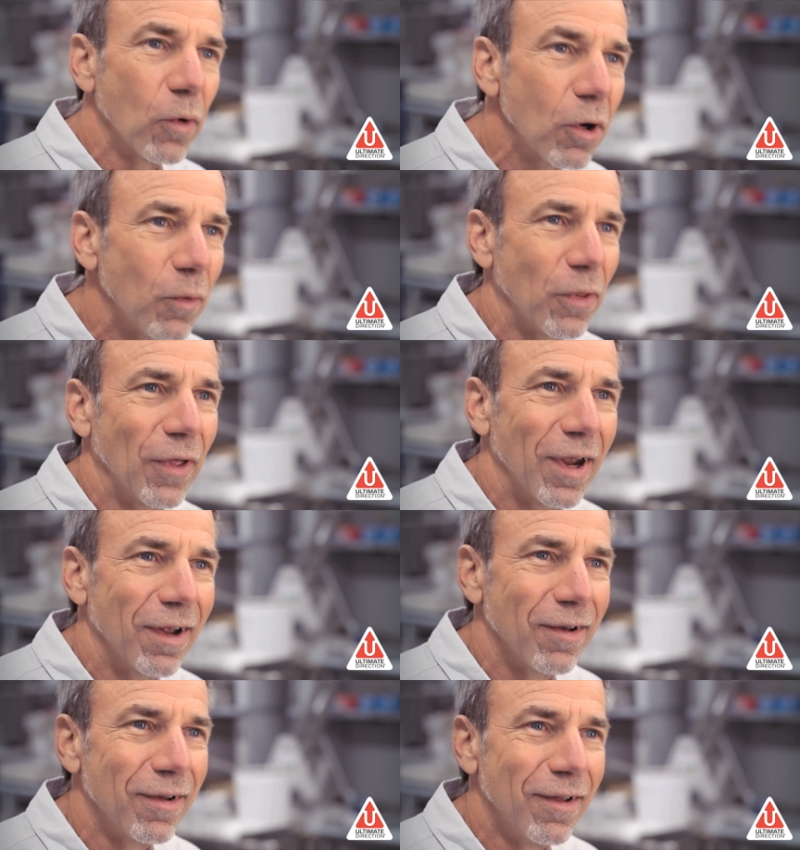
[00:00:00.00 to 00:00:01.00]
work with that.
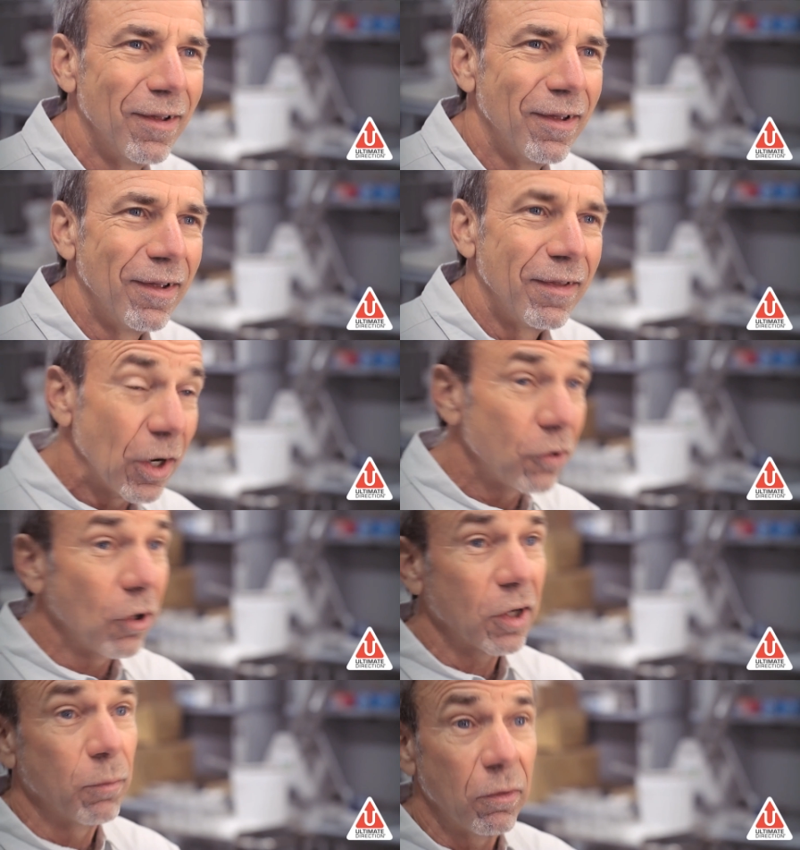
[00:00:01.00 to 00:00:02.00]
Then I talked to my